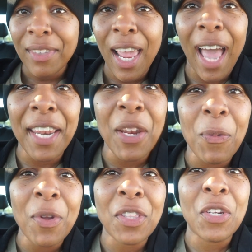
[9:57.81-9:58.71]
didn't
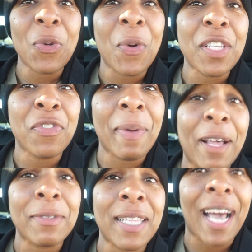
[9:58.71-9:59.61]
want the noise from
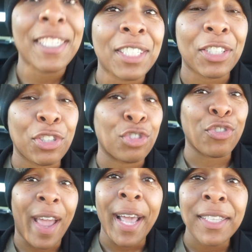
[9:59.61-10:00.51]
outside to
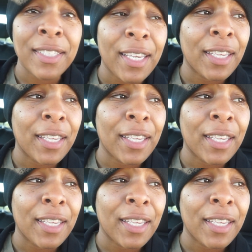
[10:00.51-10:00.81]
distract